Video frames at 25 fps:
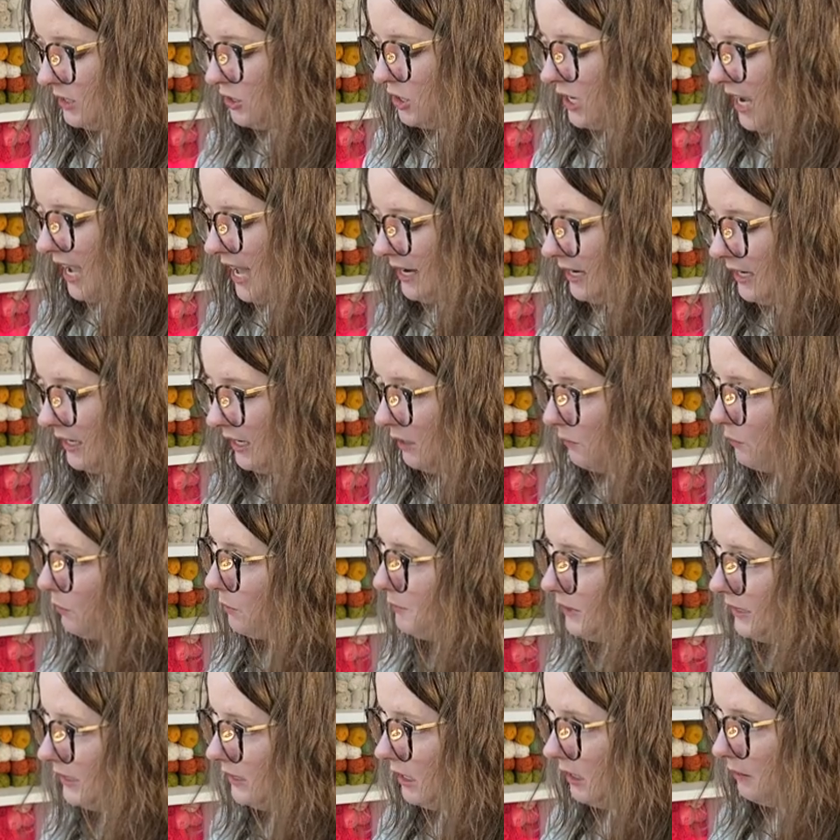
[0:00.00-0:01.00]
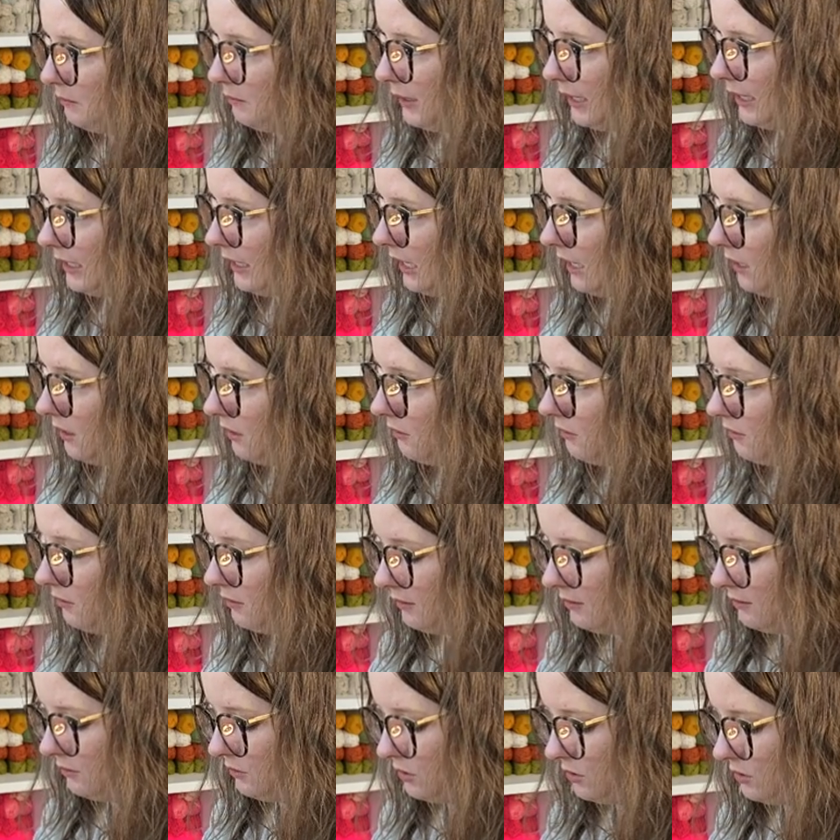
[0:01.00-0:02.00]
chatting, it would be done by now,
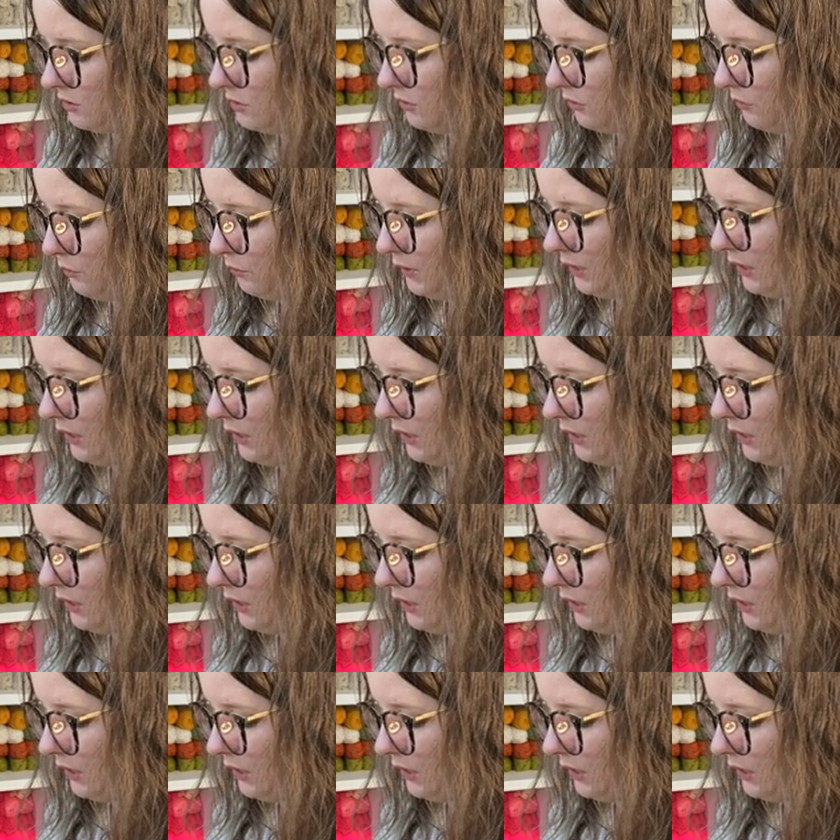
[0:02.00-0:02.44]
just so we